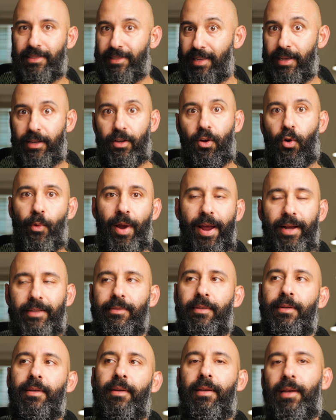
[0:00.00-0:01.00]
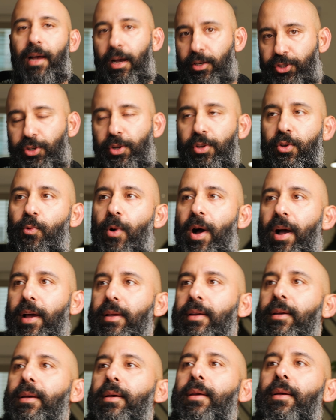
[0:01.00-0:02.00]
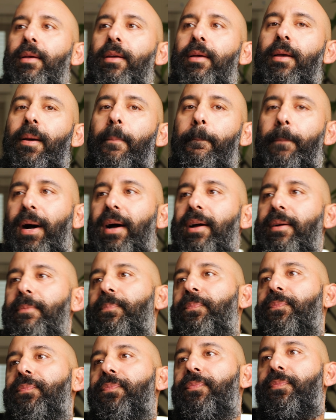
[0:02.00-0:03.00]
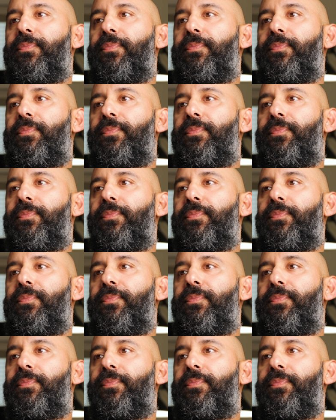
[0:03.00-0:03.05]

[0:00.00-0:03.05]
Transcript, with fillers: is incorrect. I'll show you why. But